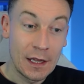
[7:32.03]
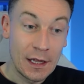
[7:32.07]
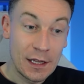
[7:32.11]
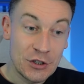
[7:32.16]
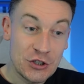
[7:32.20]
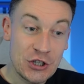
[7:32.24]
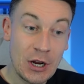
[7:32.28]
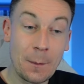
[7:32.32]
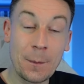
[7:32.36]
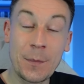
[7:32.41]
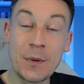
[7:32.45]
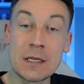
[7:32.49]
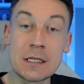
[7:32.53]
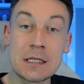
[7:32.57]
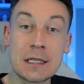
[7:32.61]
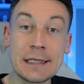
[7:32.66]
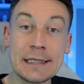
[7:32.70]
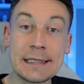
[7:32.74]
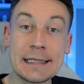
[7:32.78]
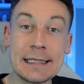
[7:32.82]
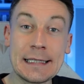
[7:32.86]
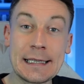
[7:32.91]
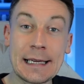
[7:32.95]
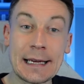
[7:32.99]
Champions
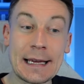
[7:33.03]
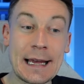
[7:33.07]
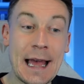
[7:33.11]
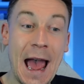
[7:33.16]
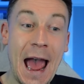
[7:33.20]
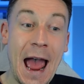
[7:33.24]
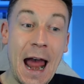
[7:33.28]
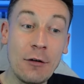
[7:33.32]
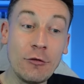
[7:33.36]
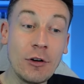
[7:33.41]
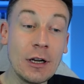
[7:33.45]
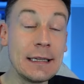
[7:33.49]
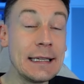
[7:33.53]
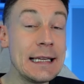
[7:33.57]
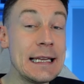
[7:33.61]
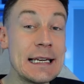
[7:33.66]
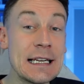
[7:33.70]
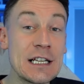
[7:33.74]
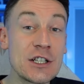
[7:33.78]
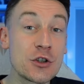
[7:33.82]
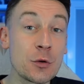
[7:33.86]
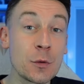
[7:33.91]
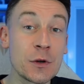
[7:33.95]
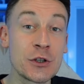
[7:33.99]
League error
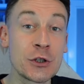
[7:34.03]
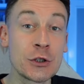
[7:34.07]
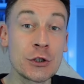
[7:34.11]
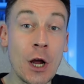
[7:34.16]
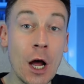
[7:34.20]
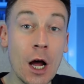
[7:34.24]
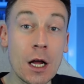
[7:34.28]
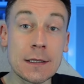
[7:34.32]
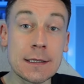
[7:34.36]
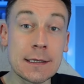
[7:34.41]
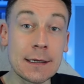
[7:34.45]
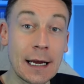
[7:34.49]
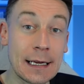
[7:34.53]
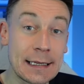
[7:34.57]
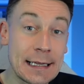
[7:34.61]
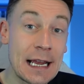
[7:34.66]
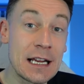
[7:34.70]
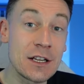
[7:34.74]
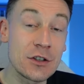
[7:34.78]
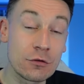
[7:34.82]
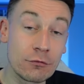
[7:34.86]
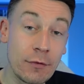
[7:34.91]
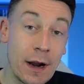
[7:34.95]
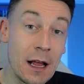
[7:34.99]
leading to a shot
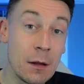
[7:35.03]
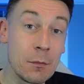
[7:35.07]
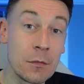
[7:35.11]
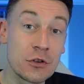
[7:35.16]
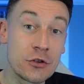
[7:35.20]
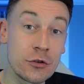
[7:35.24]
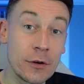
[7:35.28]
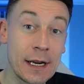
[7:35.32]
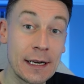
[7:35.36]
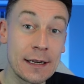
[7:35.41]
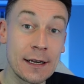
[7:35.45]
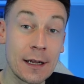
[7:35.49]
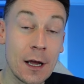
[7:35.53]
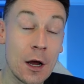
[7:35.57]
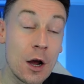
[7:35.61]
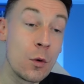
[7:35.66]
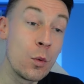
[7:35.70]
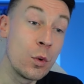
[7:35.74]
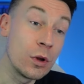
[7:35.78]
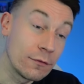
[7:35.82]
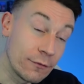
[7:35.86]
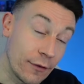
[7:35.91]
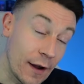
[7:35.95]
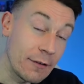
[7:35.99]
against Real Madrid
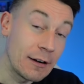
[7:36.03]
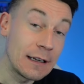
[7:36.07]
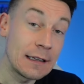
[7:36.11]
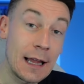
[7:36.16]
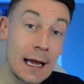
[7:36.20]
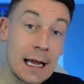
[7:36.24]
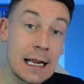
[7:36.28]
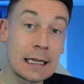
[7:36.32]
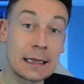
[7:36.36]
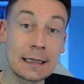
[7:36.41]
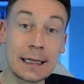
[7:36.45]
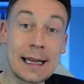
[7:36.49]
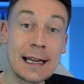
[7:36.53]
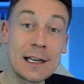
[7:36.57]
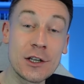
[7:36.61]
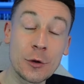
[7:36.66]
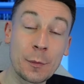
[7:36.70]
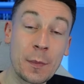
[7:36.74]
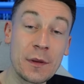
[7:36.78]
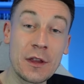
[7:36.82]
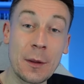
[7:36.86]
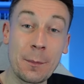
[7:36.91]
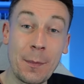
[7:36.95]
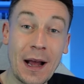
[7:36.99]
will very likely end
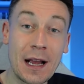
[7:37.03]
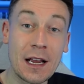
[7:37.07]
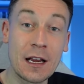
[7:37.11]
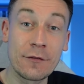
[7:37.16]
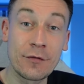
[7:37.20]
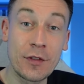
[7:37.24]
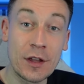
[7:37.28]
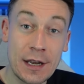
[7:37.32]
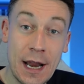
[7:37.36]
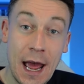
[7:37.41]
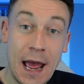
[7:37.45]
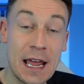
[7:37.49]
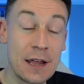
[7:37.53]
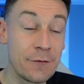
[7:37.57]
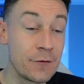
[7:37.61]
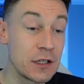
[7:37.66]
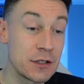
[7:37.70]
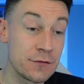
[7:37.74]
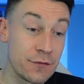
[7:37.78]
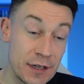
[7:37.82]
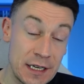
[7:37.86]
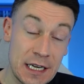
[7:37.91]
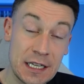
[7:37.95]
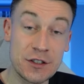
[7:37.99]
up in the back of the net if it's
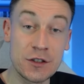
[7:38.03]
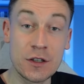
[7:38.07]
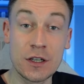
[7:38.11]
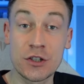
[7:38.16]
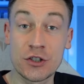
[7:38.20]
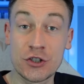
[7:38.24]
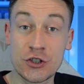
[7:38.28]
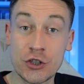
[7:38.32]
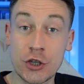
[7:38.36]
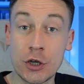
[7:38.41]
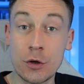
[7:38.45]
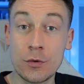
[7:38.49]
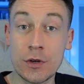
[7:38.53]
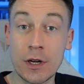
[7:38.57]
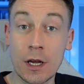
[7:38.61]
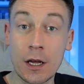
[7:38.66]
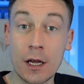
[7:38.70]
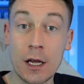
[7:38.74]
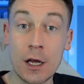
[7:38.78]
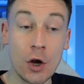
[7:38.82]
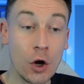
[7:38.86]
Vinicius Jr.